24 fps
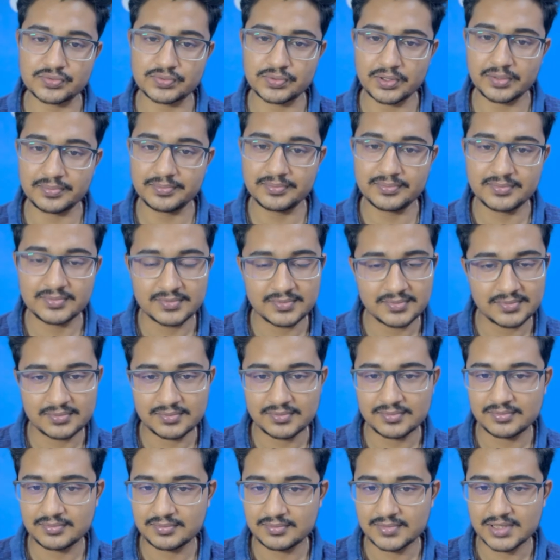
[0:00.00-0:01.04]
from
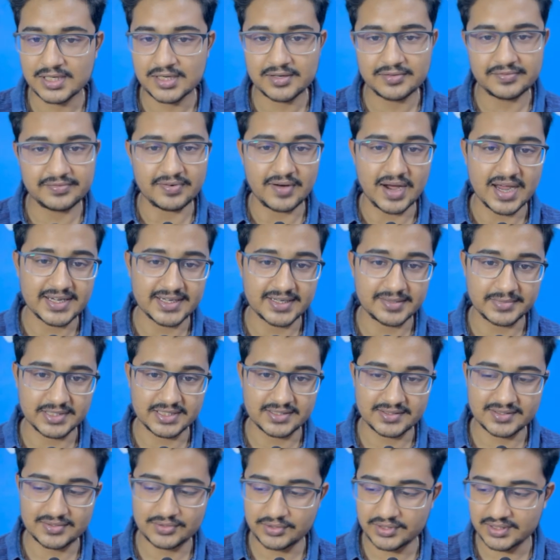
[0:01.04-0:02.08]

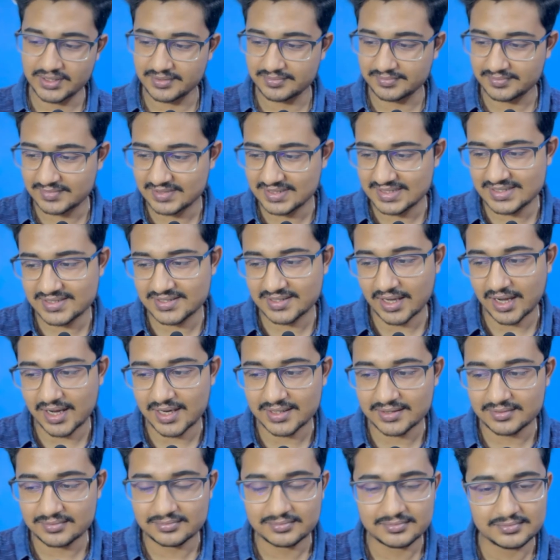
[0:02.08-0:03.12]
vitamins okay these
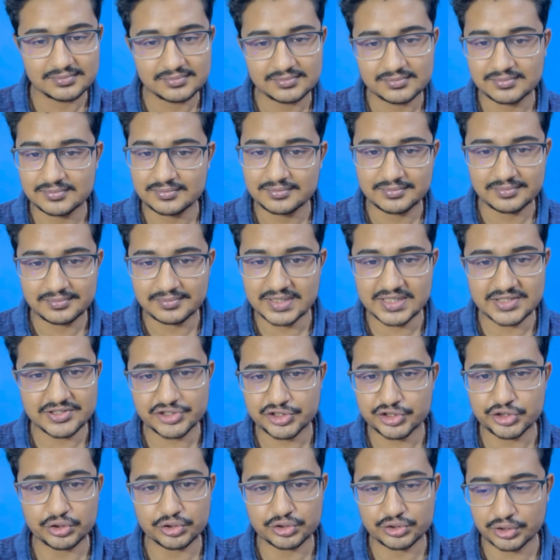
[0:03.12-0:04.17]
are means
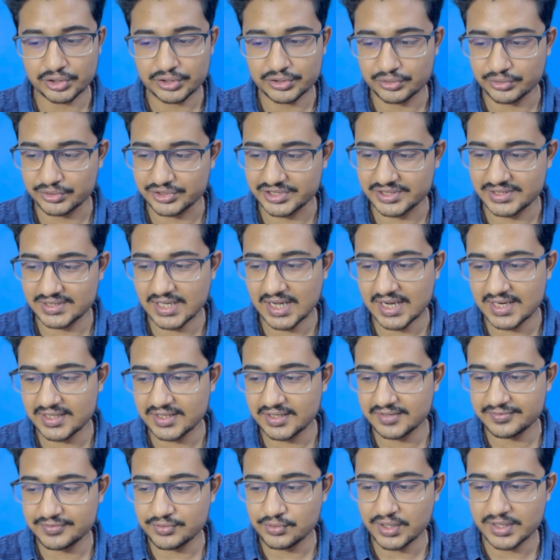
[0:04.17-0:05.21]
sure short question and
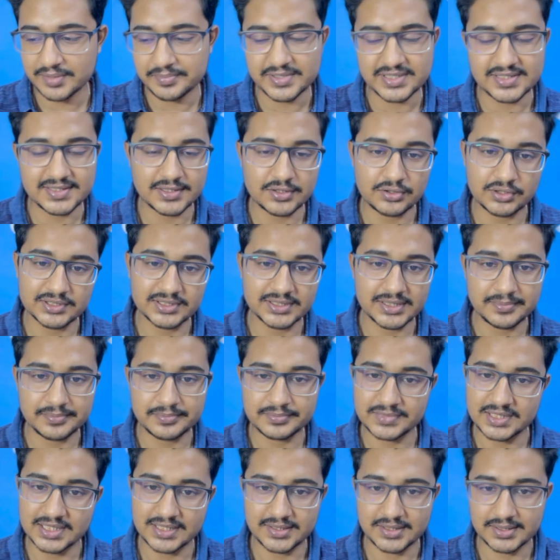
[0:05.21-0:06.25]
if you are missing on them
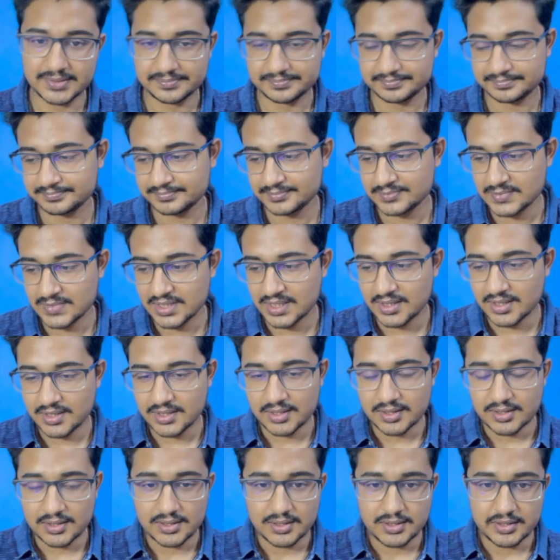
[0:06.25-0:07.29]
then
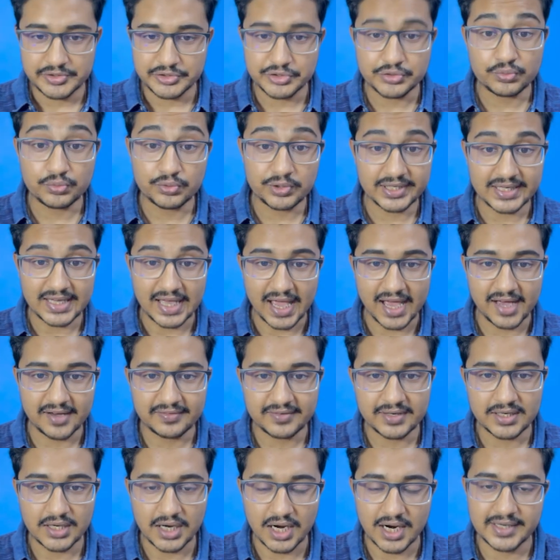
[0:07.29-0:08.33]
you will have
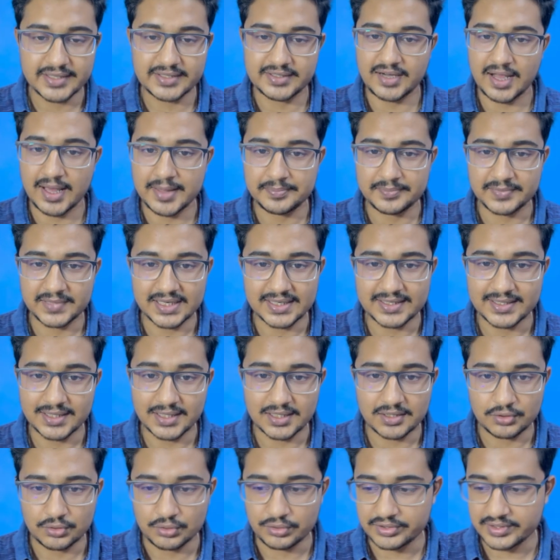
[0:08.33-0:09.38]
a hard time getting a
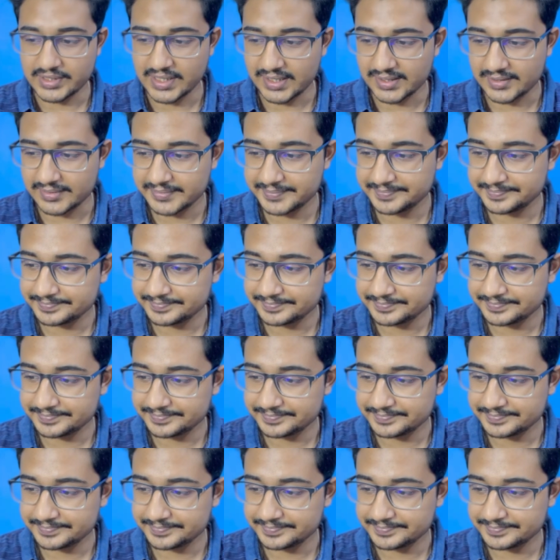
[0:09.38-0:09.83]
good rank